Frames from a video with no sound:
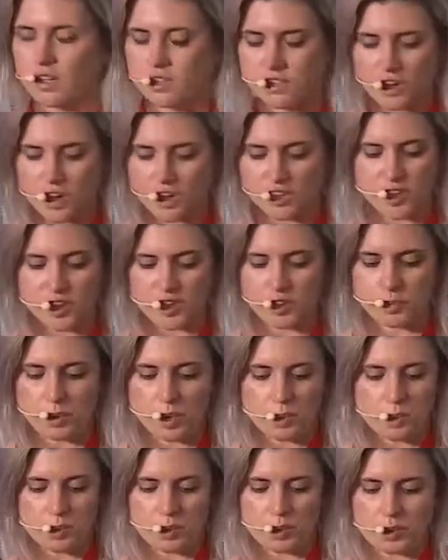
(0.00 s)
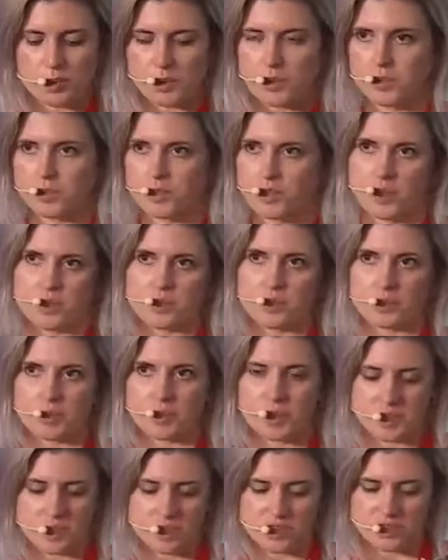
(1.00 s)
talk to other people who
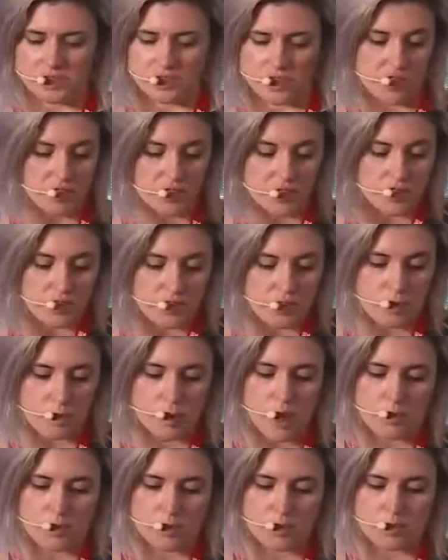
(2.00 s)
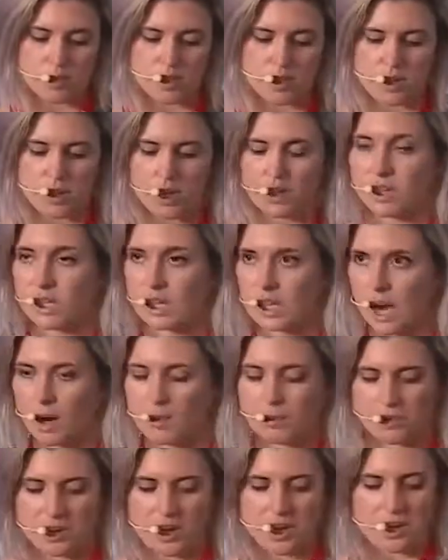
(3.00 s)
are solving different problems, and
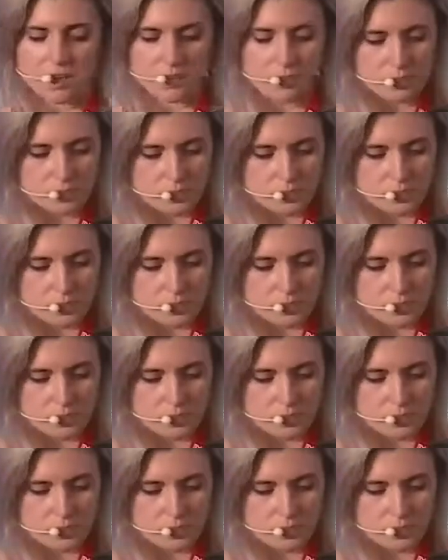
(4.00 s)
collaborate.